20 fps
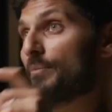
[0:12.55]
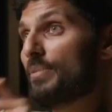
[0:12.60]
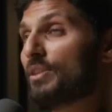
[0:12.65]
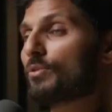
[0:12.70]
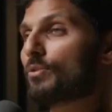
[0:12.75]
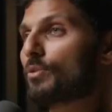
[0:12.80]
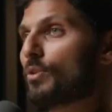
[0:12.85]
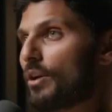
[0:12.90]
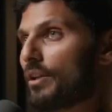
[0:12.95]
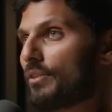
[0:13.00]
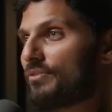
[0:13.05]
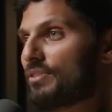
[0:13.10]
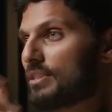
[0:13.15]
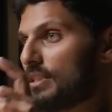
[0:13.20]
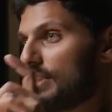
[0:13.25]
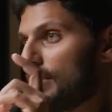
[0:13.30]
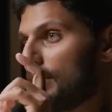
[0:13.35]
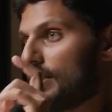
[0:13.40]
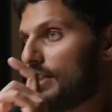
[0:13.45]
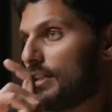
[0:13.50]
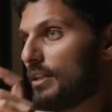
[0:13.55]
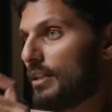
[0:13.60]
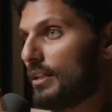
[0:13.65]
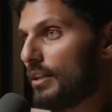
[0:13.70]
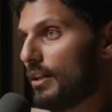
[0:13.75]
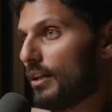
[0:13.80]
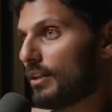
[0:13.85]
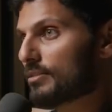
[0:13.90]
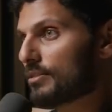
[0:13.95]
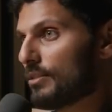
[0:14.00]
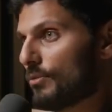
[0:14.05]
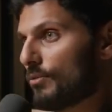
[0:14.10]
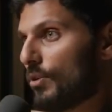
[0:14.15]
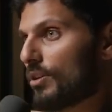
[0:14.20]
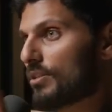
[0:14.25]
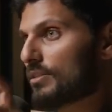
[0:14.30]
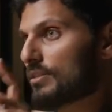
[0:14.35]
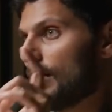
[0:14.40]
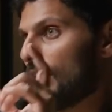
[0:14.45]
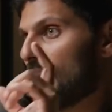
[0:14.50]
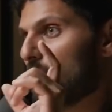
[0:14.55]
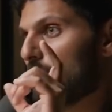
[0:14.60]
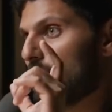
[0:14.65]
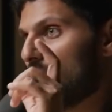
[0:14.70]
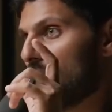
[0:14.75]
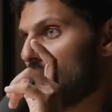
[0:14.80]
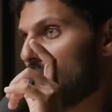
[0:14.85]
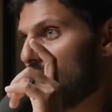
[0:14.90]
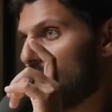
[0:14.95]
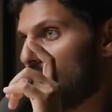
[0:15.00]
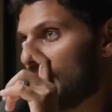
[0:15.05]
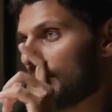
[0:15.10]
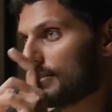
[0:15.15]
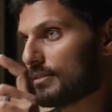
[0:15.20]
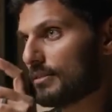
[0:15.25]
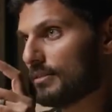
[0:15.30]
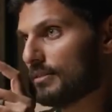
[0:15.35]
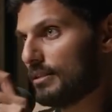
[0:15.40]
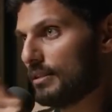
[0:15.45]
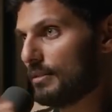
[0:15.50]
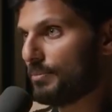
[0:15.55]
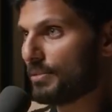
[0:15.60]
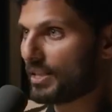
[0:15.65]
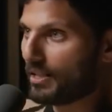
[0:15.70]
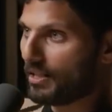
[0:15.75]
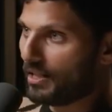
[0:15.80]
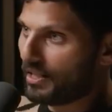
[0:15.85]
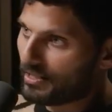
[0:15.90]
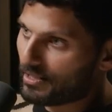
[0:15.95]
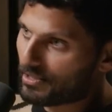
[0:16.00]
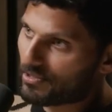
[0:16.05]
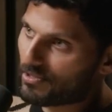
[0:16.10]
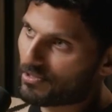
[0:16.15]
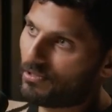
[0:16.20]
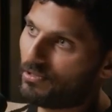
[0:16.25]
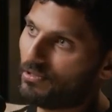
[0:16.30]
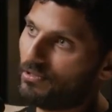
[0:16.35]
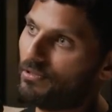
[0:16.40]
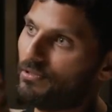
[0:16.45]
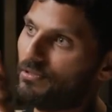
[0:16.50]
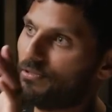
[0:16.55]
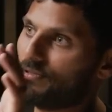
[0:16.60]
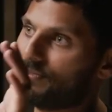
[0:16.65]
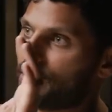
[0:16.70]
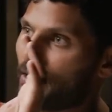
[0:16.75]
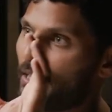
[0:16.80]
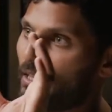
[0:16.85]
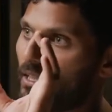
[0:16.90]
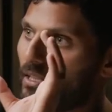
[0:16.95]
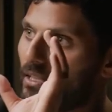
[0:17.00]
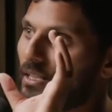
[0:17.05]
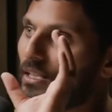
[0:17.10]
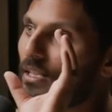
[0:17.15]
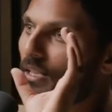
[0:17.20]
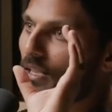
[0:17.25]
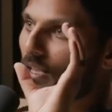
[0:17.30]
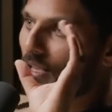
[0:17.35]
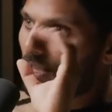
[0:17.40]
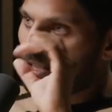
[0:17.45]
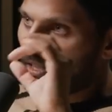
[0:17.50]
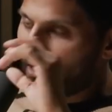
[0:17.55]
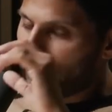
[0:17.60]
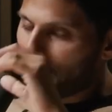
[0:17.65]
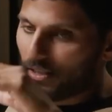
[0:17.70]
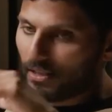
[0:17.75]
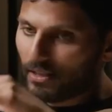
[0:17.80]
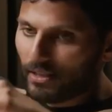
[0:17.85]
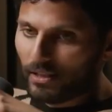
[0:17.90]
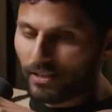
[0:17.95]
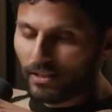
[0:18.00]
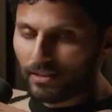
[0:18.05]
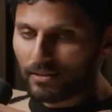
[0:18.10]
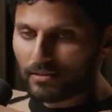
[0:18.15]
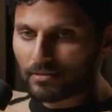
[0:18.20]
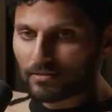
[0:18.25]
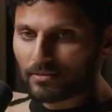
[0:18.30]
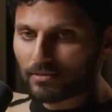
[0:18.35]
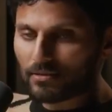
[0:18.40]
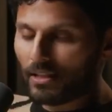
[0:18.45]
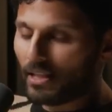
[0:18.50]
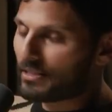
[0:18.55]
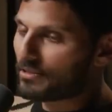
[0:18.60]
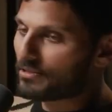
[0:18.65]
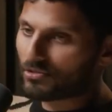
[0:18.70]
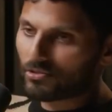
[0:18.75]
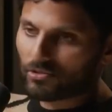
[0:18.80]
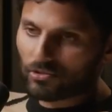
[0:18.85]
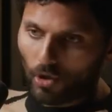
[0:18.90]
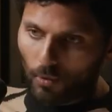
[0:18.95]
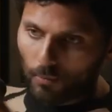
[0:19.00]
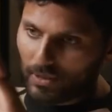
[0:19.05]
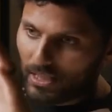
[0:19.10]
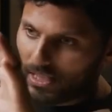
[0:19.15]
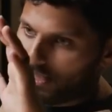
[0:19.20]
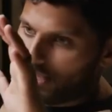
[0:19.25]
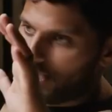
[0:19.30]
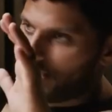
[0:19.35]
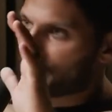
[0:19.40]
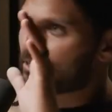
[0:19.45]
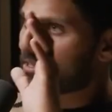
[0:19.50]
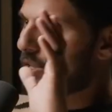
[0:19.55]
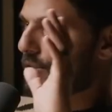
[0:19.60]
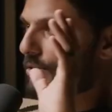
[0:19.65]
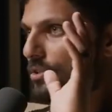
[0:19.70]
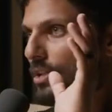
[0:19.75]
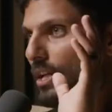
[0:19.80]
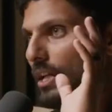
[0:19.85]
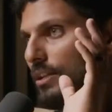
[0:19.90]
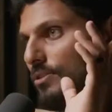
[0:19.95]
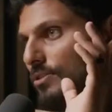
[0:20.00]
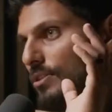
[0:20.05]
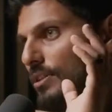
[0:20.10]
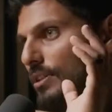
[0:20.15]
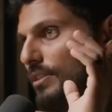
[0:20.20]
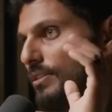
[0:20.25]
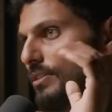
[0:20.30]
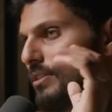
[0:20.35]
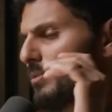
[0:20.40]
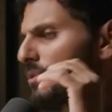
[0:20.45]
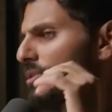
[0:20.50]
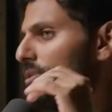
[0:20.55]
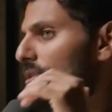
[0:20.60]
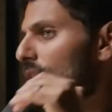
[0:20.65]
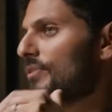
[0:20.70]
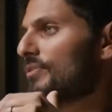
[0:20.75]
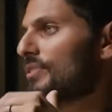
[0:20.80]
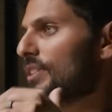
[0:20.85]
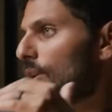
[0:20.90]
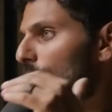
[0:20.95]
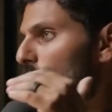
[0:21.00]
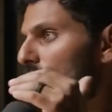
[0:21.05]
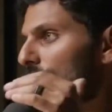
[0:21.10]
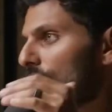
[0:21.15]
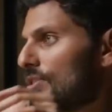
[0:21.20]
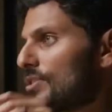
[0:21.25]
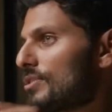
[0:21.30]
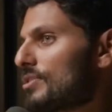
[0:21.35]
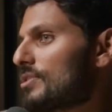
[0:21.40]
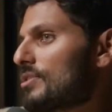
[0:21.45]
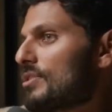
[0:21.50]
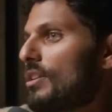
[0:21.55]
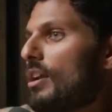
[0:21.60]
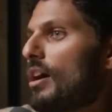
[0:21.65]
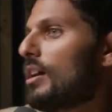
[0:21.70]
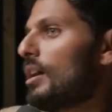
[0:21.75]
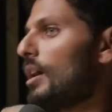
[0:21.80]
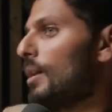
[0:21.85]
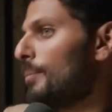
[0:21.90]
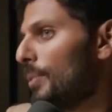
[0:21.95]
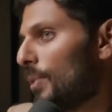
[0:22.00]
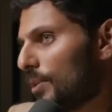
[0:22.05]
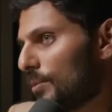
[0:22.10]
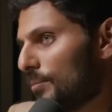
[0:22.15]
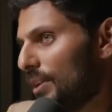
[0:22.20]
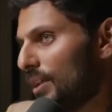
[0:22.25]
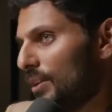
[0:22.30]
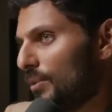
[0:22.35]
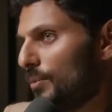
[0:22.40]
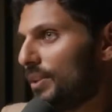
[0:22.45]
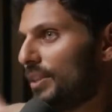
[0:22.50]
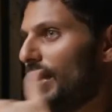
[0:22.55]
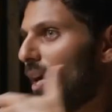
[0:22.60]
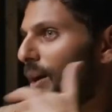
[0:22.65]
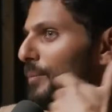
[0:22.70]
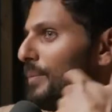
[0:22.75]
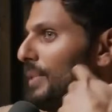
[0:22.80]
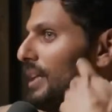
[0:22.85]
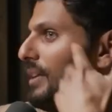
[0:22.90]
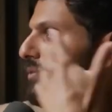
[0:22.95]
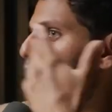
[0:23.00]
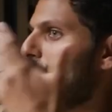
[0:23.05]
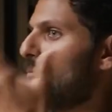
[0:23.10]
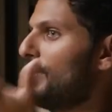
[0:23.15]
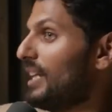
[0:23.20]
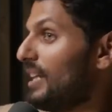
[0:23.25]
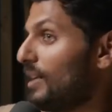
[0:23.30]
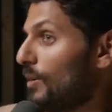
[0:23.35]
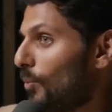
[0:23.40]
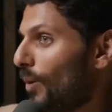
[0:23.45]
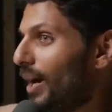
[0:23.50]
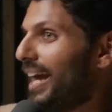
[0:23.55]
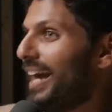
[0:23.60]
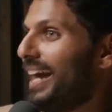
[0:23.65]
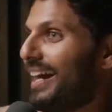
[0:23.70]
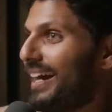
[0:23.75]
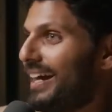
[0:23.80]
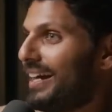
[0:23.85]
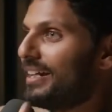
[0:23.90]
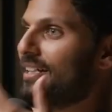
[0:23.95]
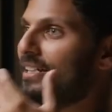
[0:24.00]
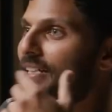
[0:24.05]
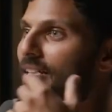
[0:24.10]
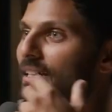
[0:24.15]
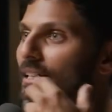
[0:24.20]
I've been through chronic fatigue. It lasted a long time. It led to deeper gut issues. It's led to so many lifestyle changes. It was stuff that also just snuck up on me without me even being aware,